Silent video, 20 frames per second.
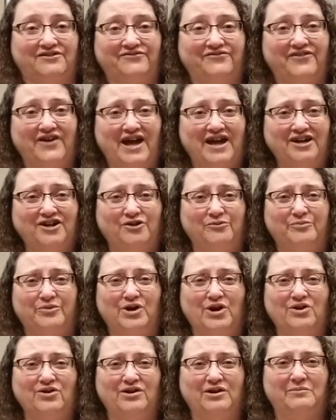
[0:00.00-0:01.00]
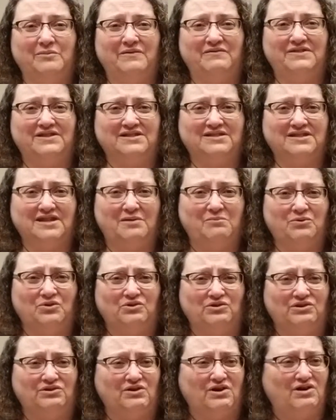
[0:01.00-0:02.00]
final program of the summer,
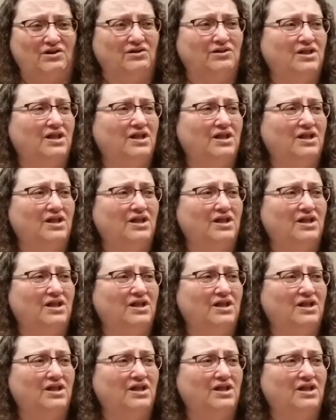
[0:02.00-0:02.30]
y'all.